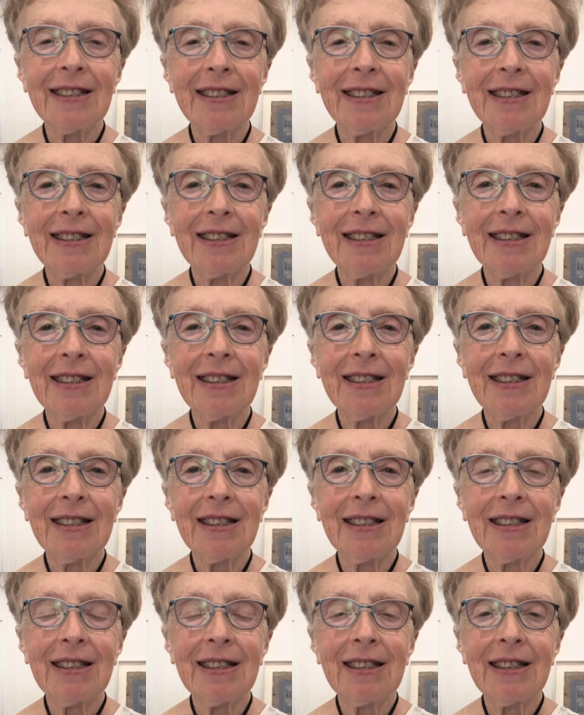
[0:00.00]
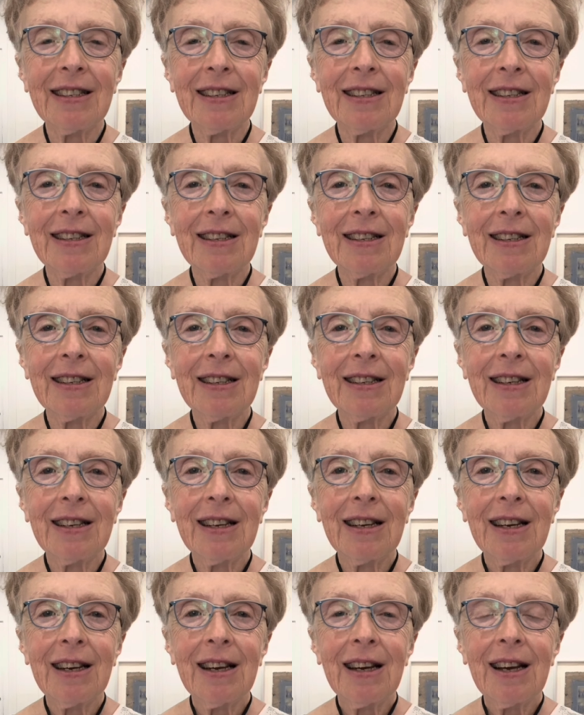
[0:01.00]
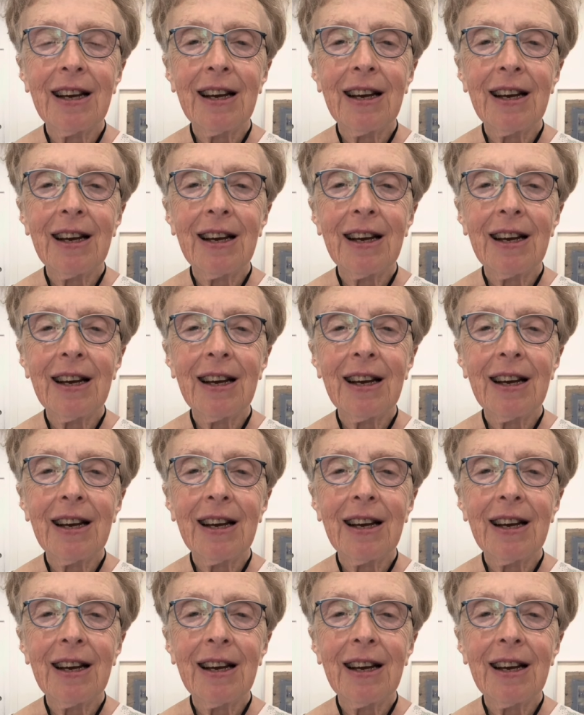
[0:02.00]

No one is speaking in this clip.